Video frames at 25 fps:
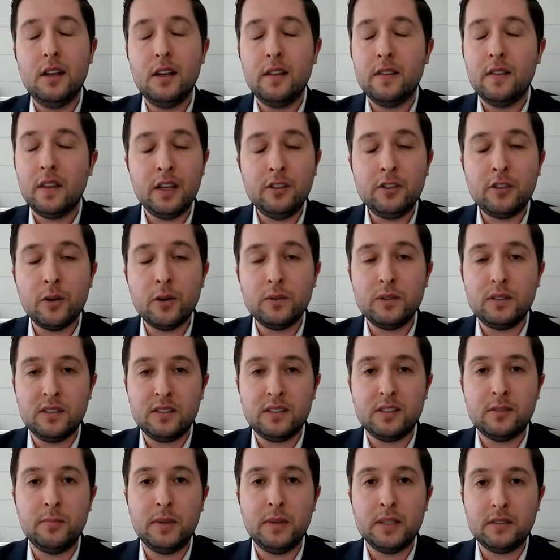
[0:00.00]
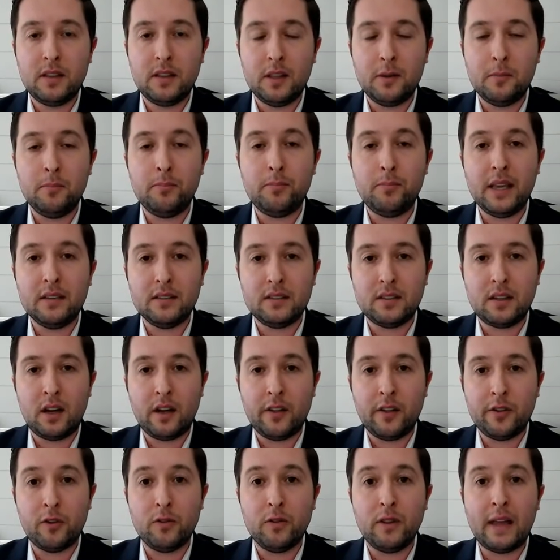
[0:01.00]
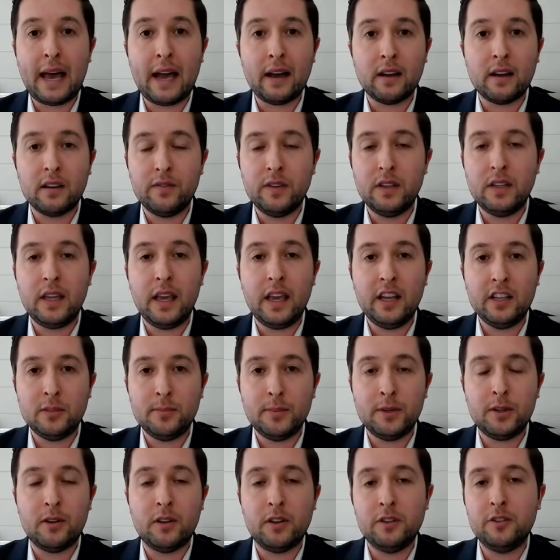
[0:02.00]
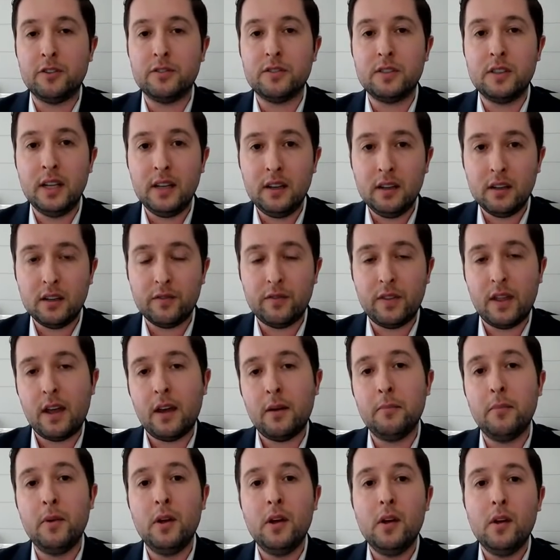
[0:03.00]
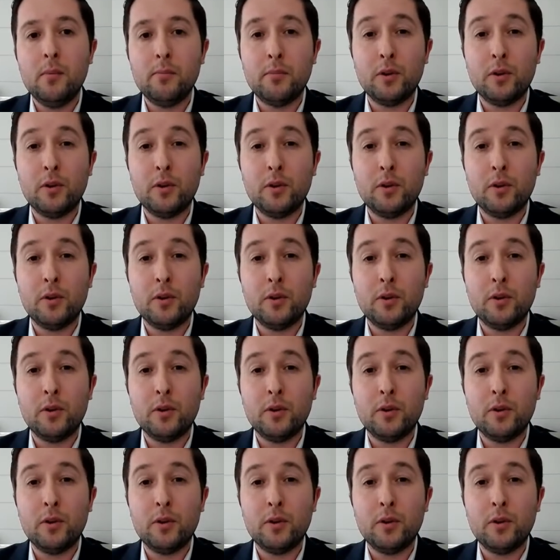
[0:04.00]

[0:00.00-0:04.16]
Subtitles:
that they don't dismiss them based on their lack of engagement or understanding of them,